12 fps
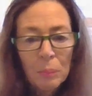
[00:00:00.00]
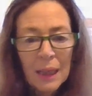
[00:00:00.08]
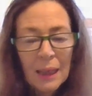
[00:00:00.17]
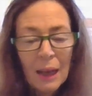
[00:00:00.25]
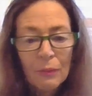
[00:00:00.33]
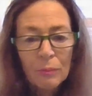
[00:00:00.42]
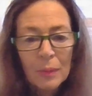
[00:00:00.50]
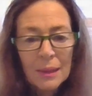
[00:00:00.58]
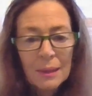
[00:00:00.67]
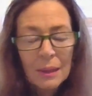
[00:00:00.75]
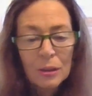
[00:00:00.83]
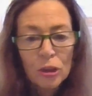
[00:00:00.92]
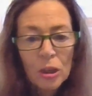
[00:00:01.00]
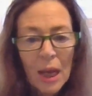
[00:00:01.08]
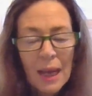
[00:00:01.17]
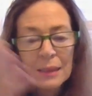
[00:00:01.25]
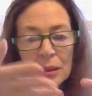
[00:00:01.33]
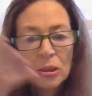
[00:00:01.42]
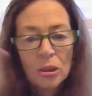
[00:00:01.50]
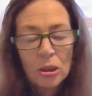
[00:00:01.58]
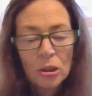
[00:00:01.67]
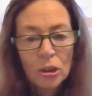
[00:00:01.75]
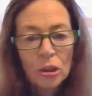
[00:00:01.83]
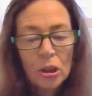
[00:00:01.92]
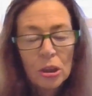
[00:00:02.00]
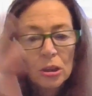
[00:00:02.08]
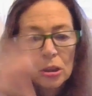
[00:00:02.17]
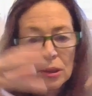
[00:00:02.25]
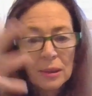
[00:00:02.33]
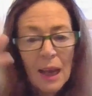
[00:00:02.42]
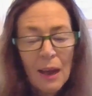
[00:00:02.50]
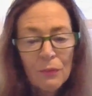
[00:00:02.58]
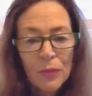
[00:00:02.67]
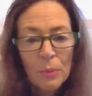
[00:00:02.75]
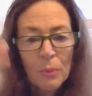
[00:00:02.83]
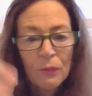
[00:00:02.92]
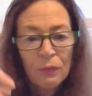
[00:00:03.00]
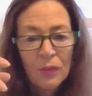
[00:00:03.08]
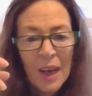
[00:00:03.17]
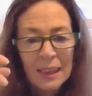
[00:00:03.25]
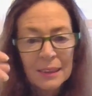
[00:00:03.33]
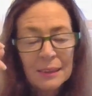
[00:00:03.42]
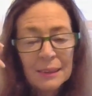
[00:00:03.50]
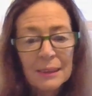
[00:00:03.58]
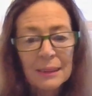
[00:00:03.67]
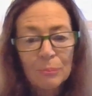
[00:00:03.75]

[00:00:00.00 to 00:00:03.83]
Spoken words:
big governments and starve them of funds